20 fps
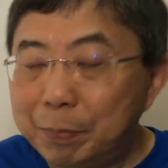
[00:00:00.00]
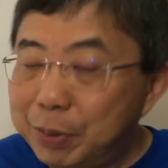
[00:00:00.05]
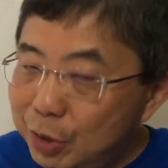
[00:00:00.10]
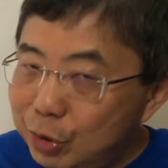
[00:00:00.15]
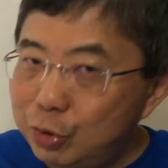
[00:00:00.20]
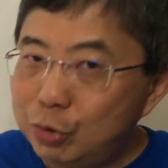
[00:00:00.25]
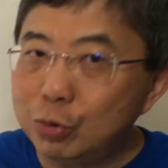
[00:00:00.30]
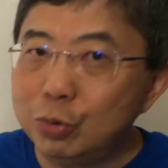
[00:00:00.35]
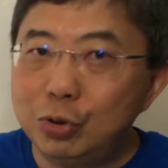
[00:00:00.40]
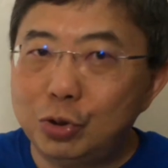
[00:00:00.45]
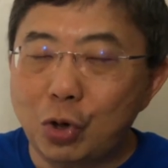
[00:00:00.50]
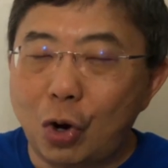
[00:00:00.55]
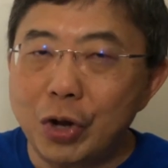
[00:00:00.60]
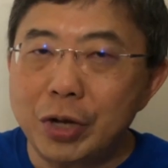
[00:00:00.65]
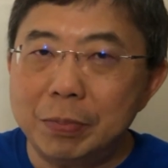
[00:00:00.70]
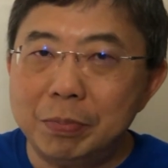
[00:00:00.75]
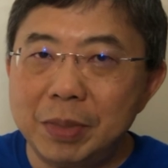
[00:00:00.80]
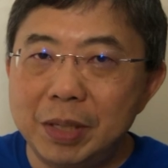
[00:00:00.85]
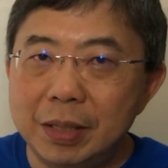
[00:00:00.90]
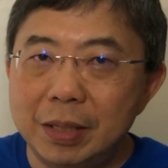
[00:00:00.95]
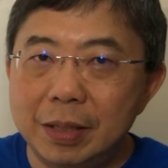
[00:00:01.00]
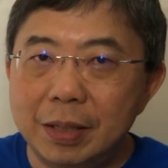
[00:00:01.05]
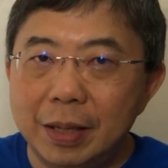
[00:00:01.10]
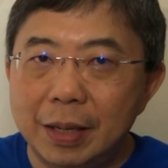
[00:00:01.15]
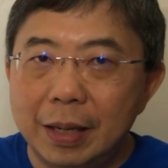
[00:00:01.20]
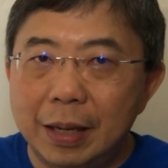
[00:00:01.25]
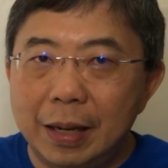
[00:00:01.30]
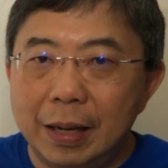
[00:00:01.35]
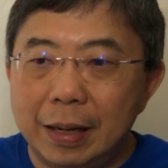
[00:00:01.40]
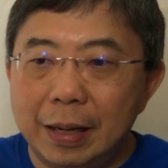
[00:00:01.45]
Please do join me
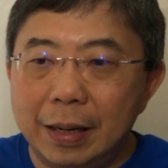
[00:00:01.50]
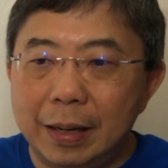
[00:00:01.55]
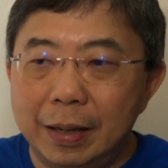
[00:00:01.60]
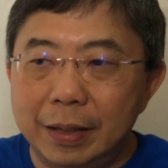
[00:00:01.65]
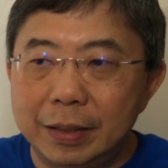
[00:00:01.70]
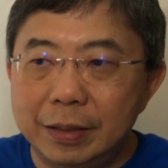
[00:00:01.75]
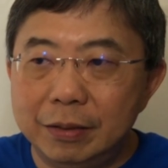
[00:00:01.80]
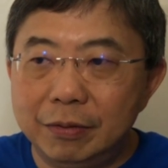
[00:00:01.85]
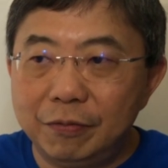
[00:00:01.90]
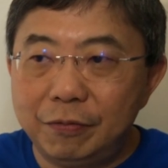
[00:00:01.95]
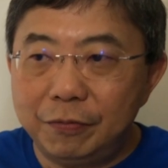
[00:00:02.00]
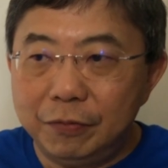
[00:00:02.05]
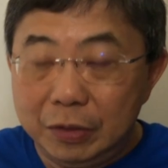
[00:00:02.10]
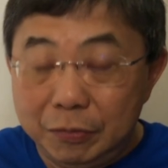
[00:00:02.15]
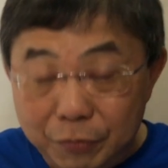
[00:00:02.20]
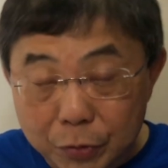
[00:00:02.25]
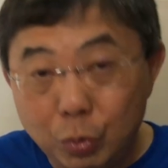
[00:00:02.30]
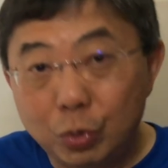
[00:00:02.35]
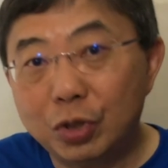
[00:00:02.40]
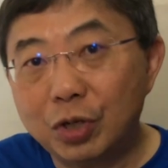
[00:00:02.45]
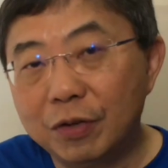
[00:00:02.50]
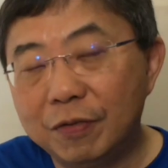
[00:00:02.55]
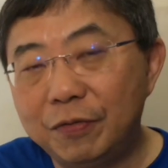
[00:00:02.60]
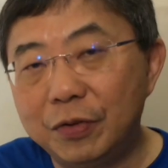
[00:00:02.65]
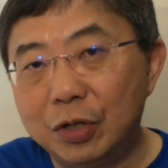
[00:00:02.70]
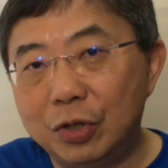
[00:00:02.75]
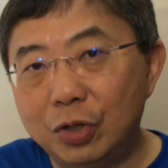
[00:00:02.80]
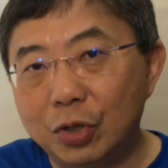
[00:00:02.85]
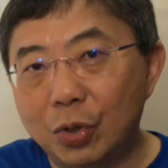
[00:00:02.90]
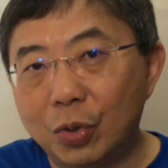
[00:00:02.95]
in future
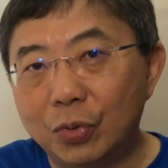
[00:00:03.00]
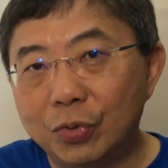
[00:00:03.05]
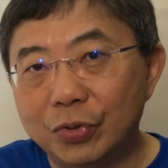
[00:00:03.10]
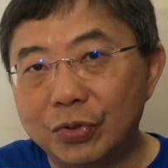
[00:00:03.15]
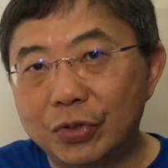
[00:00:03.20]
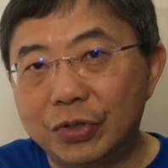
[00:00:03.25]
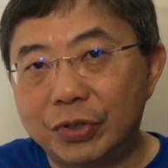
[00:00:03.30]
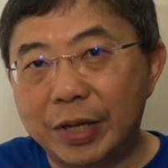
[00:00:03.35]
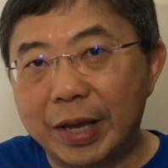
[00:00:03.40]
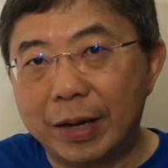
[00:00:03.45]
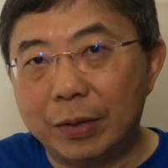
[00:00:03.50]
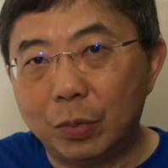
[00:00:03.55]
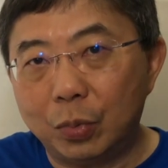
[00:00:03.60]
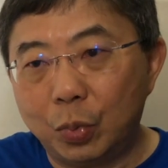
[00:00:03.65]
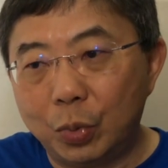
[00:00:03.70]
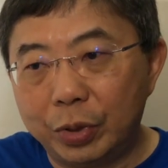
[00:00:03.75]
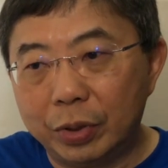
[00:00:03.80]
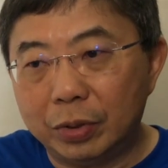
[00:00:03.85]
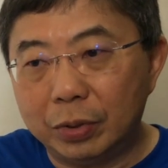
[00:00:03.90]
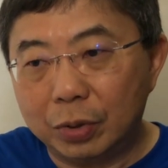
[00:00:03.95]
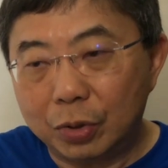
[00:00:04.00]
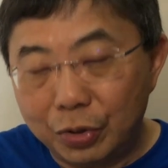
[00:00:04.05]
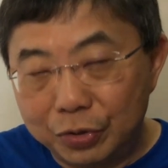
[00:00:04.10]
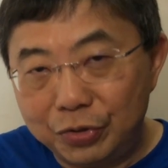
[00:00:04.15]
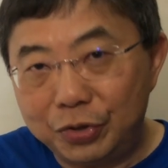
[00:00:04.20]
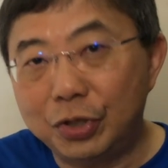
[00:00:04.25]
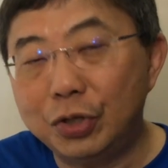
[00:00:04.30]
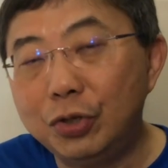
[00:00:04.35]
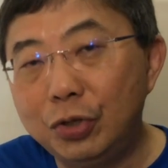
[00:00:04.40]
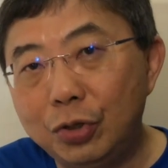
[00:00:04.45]
videos that will
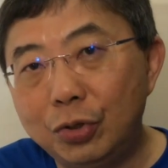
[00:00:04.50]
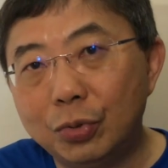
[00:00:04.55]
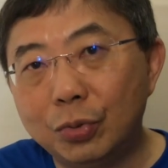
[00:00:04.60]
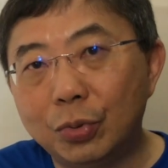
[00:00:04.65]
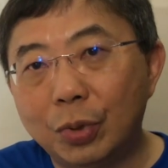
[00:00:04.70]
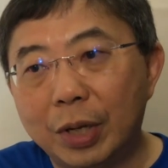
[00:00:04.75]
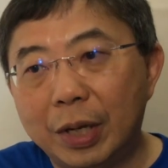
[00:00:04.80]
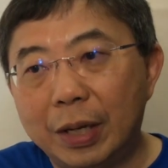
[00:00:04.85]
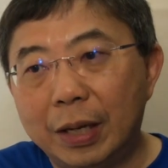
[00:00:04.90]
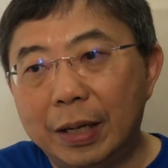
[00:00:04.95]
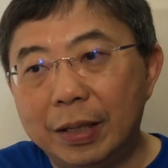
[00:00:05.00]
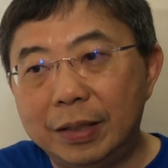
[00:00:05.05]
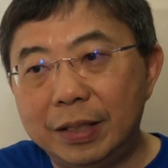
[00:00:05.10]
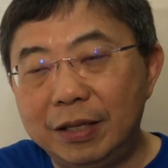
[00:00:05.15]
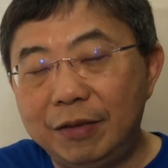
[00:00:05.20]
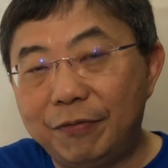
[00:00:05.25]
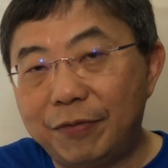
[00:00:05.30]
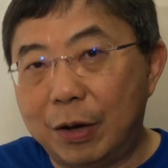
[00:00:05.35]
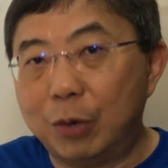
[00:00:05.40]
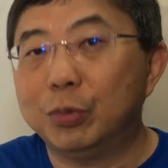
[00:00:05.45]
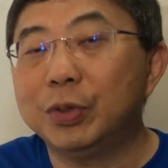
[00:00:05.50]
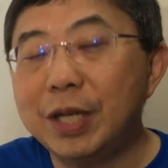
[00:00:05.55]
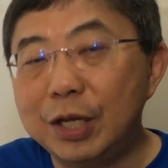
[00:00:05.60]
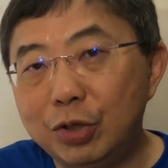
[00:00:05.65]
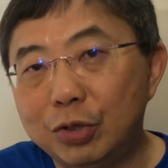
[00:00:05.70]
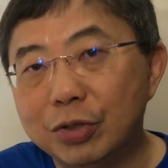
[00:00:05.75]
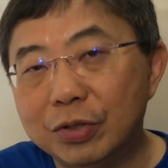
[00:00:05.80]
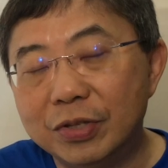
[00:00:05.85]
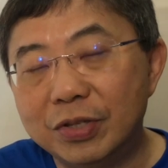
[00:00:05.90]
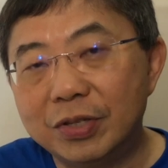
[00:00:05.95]
continue the
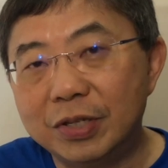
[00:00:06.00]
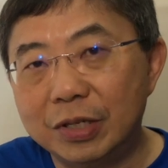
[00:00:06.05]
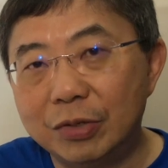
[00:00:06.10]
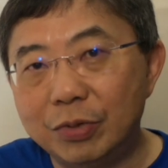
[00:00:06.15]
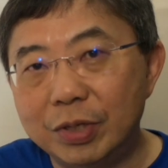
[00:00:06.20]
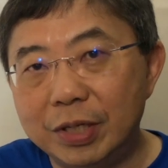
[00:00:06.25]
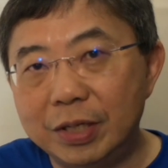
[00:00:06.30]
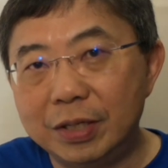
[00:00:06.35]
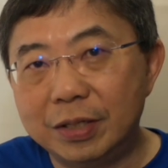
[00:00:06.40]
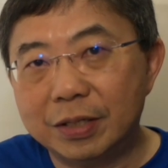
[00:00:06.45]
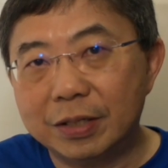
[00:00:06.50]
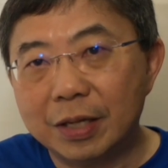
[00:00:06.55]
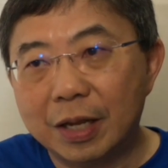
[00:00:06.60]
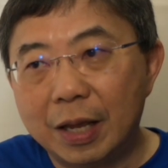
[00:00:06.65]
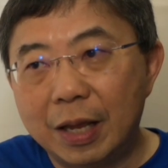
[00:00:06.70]
foundation series